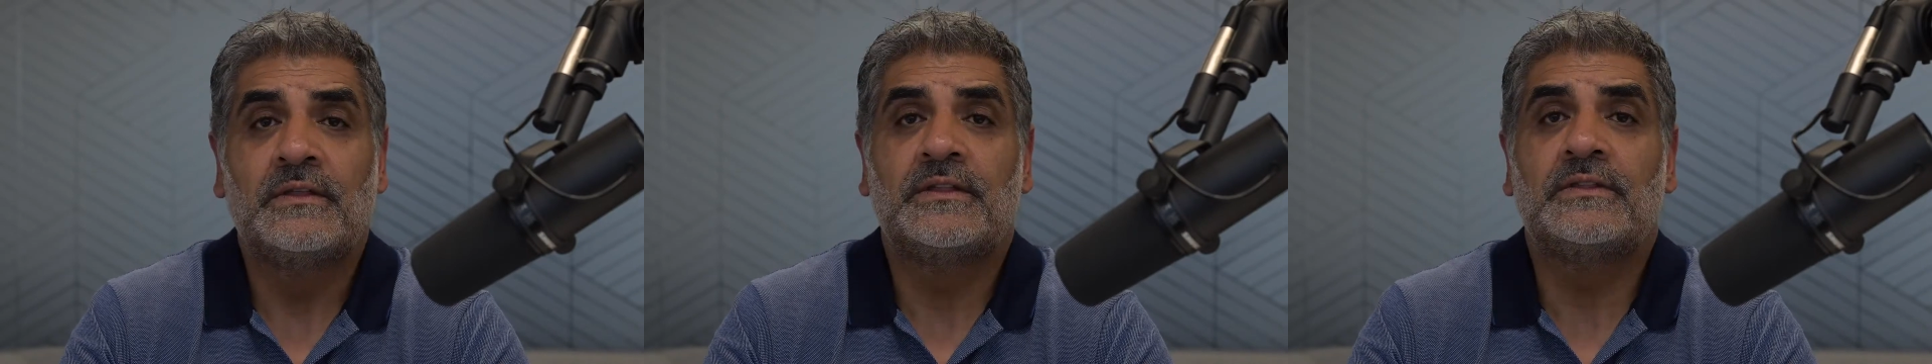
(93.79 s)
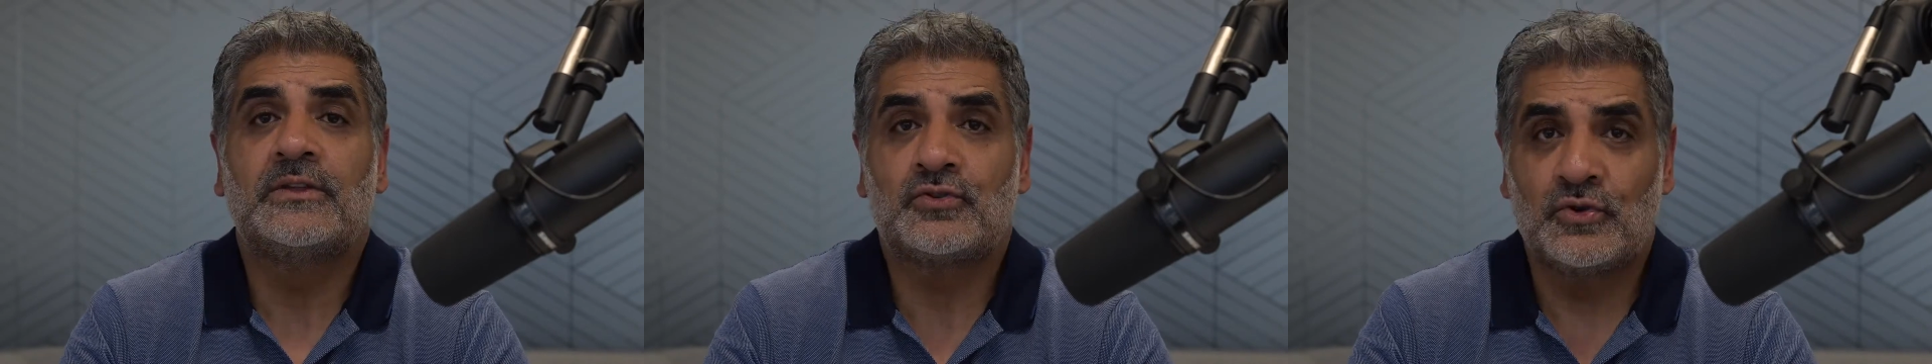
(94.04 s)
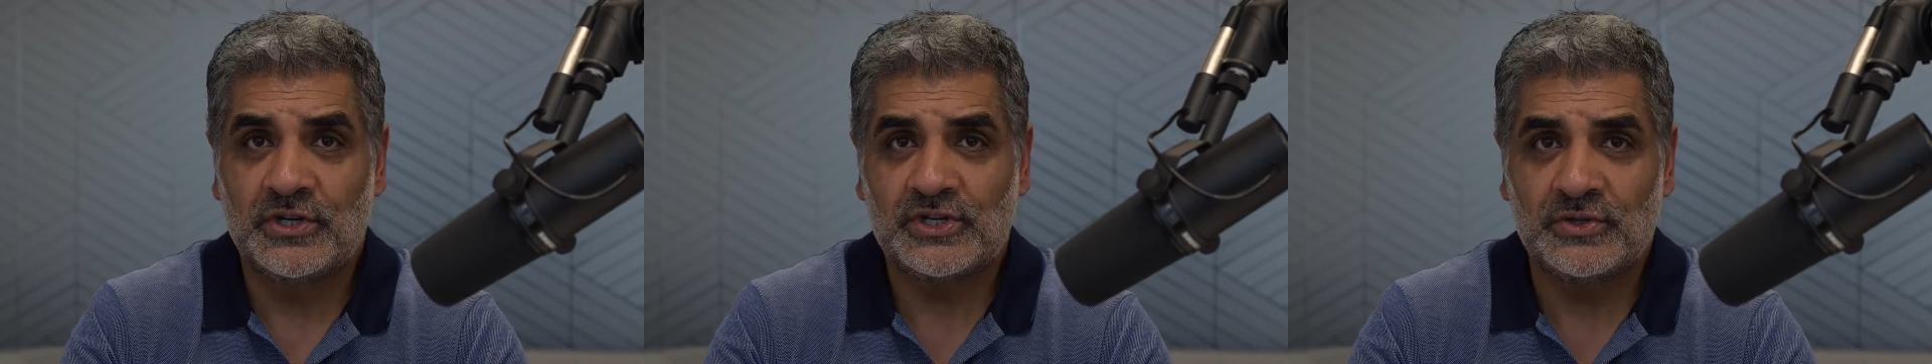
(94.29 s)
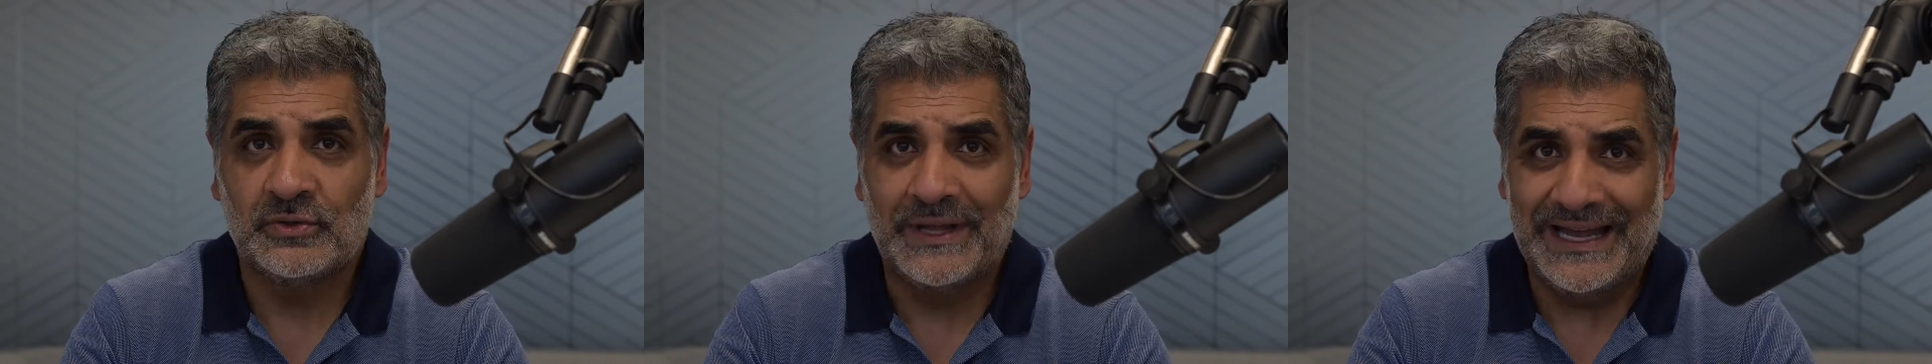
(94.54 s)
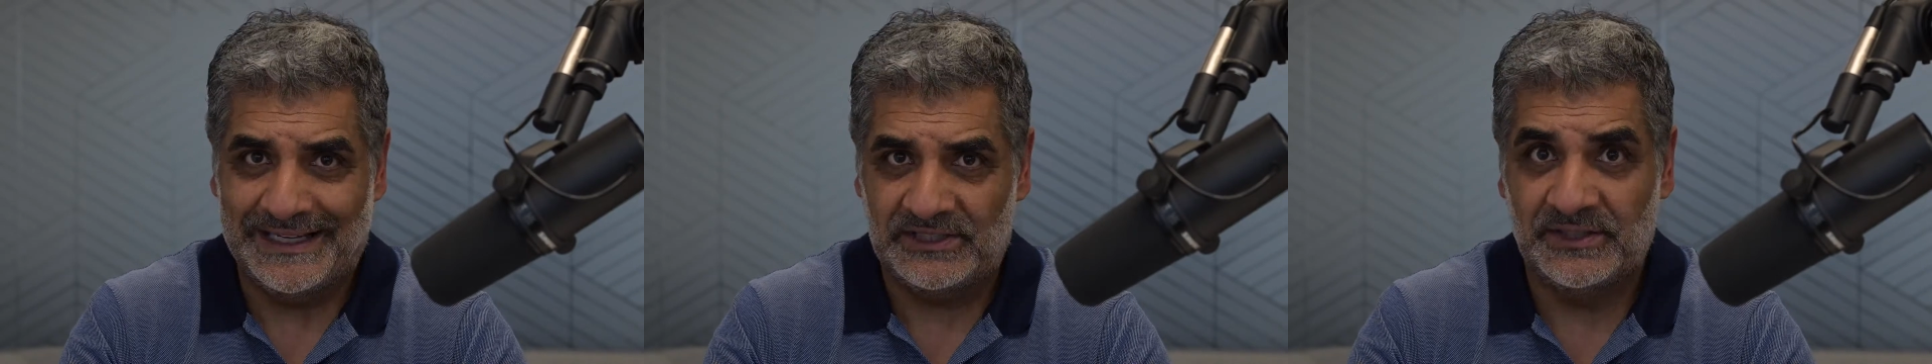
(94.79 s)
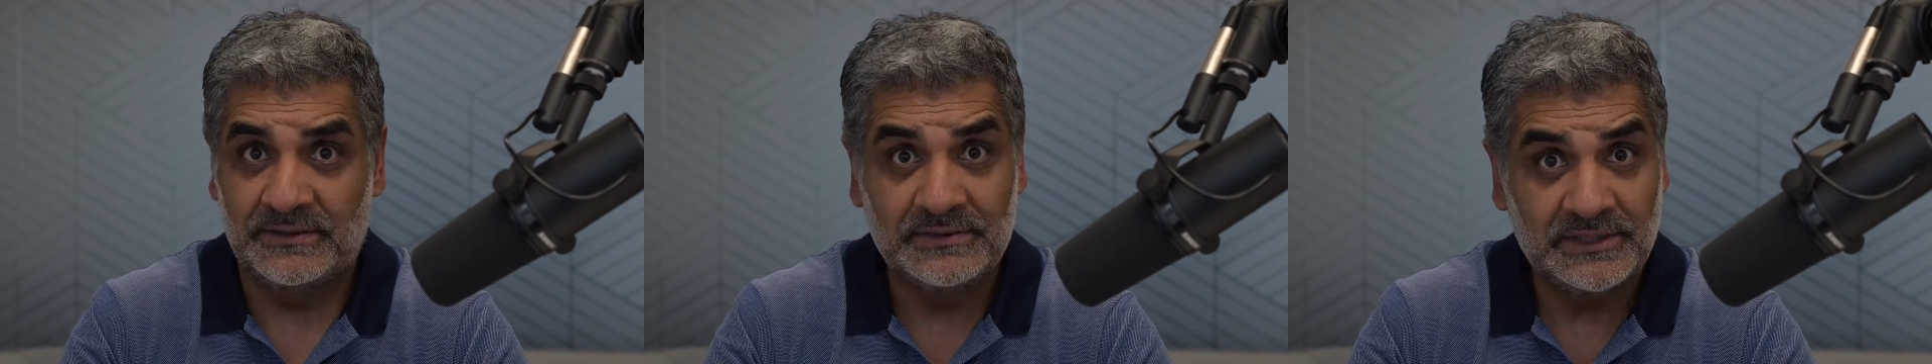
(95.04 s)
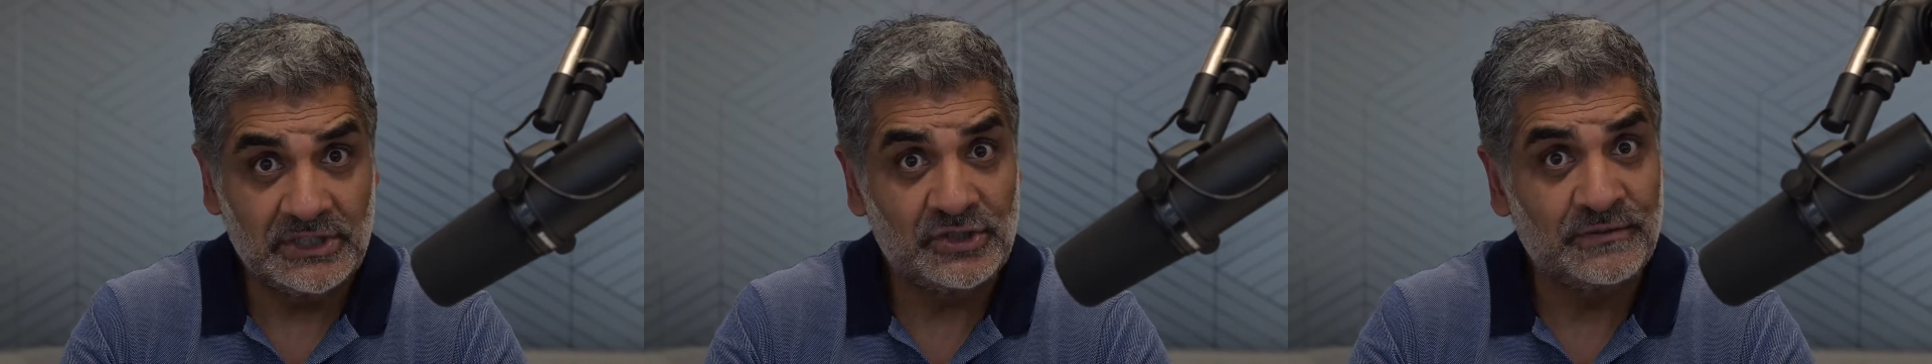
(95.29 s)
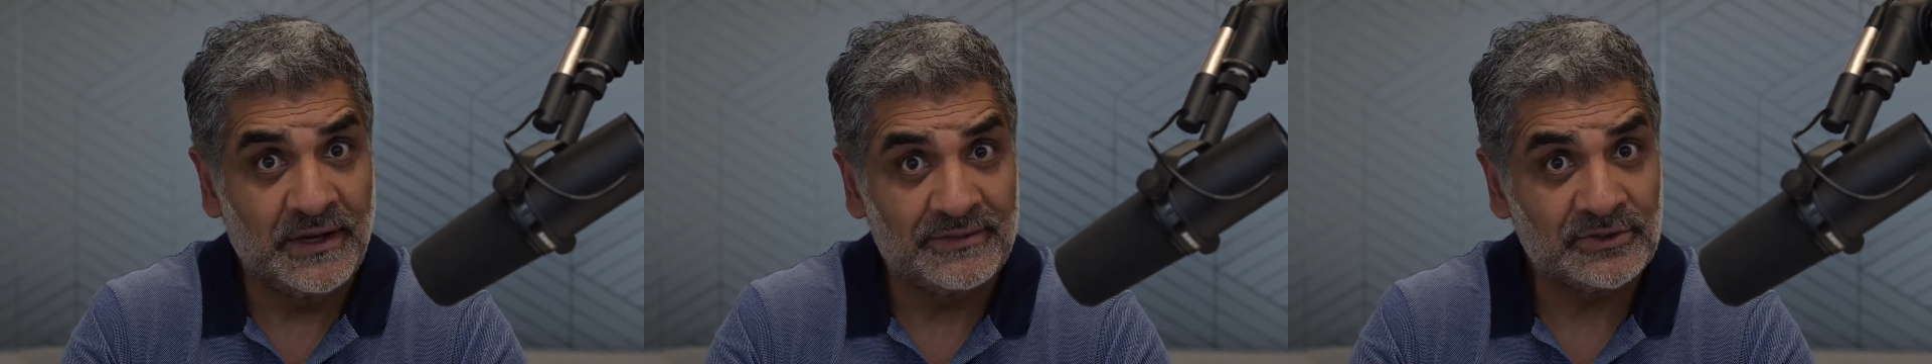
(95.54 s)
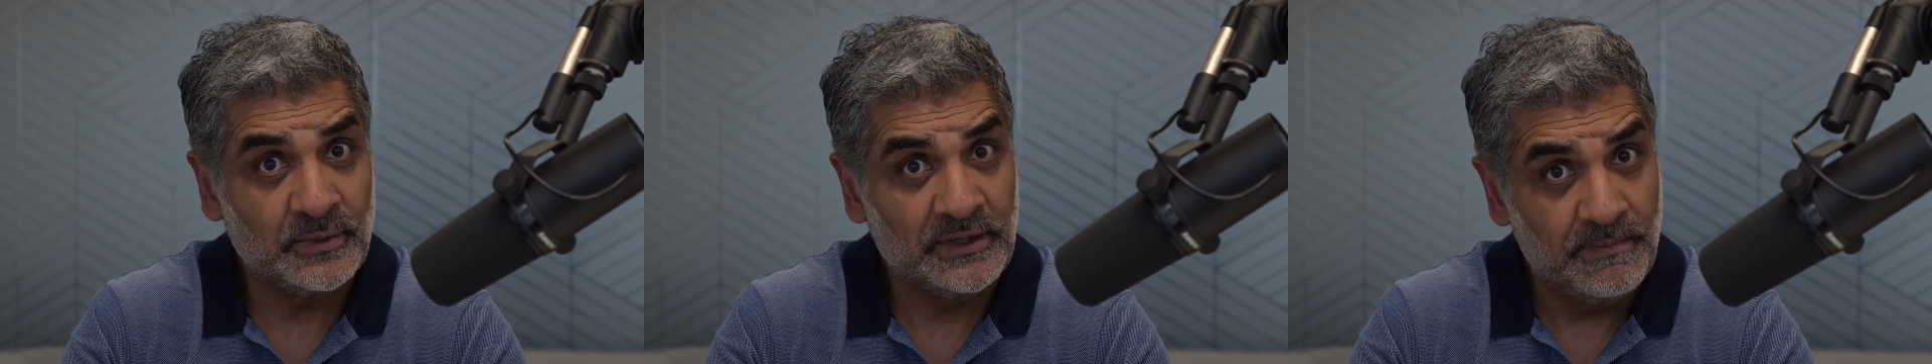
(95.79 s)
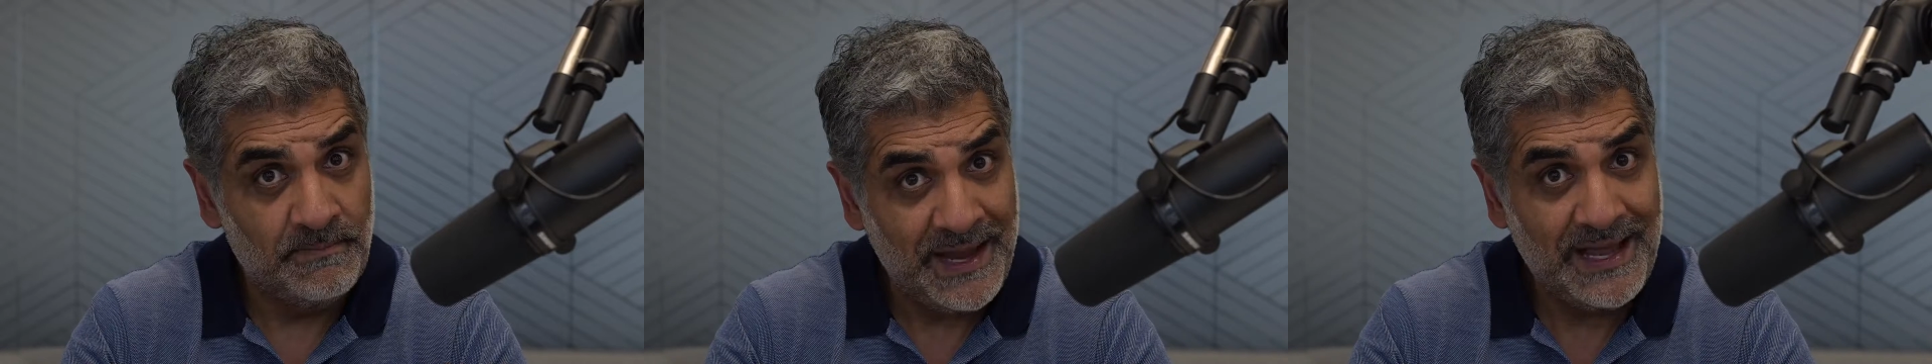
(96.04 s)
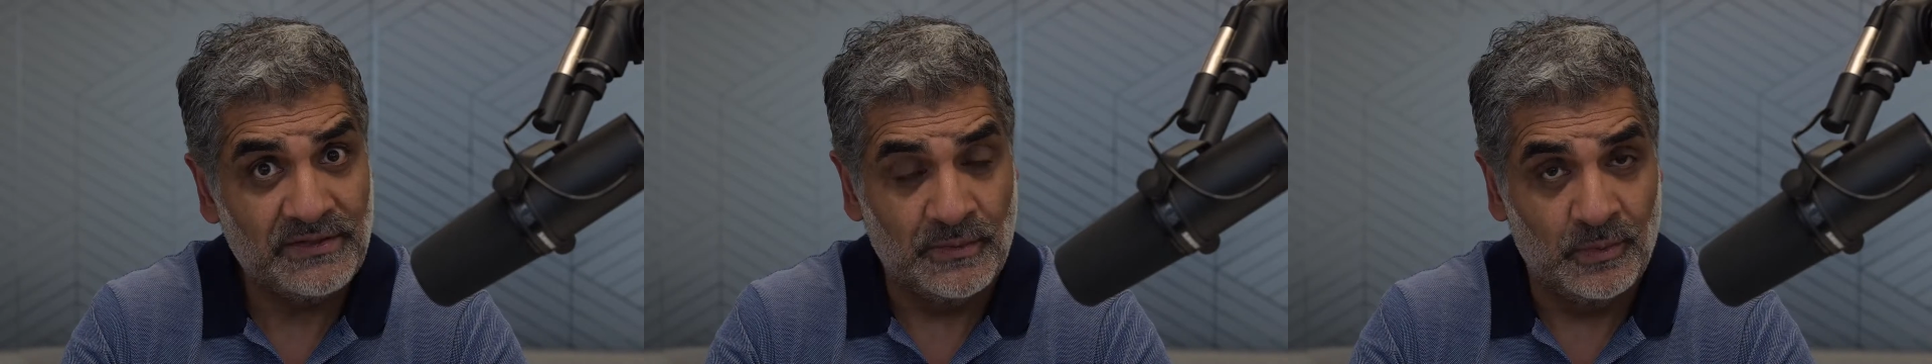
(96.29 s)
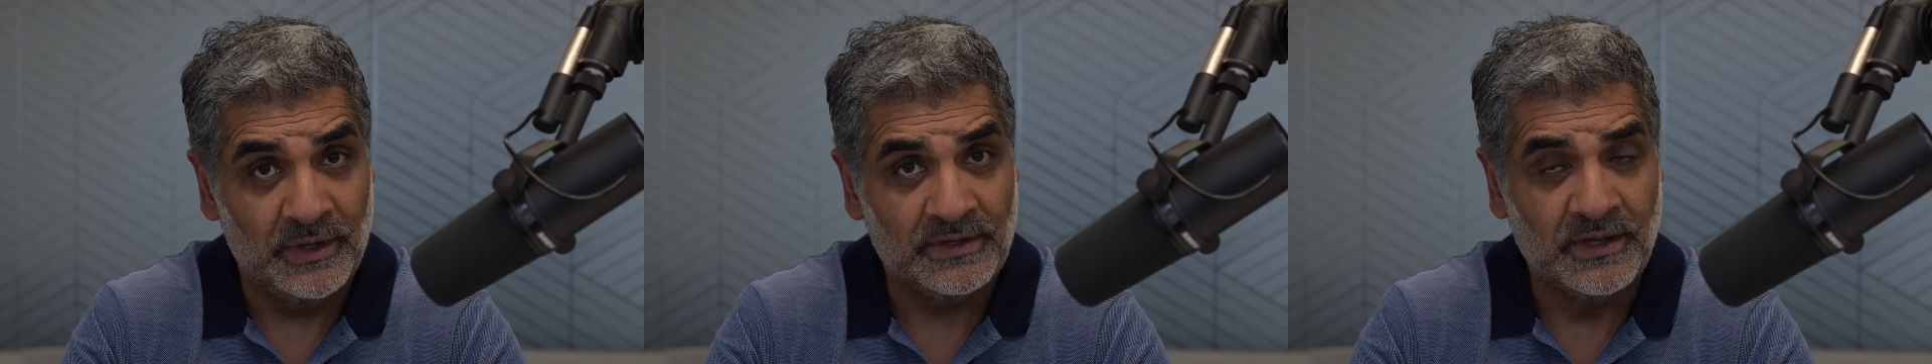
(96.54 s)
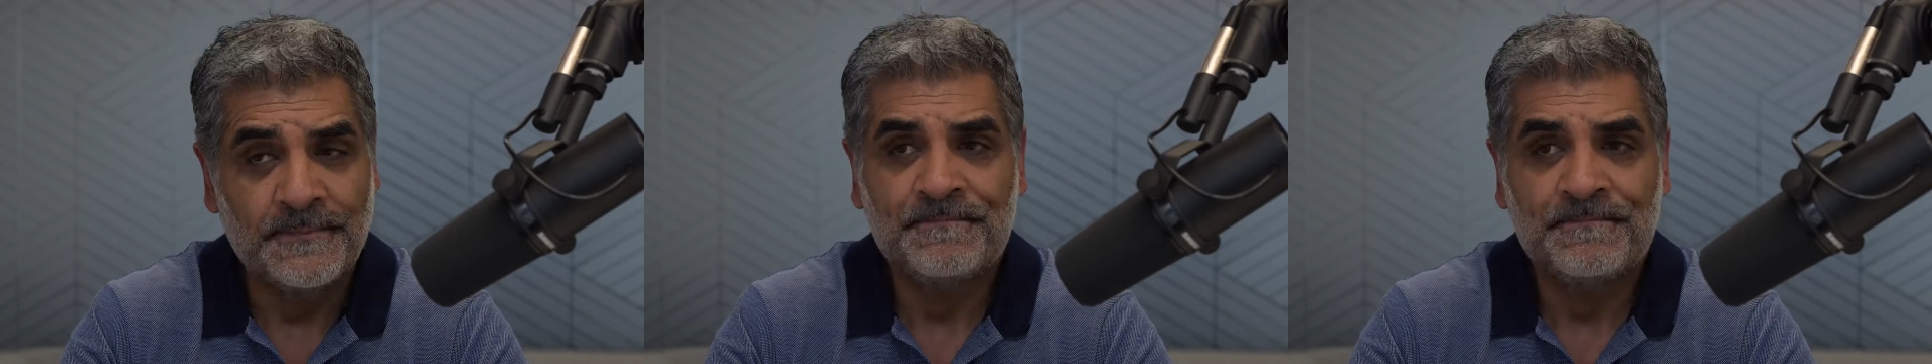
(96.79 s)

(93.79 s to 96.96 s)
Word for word: than the traditional excellent tissue valves that we compared them with.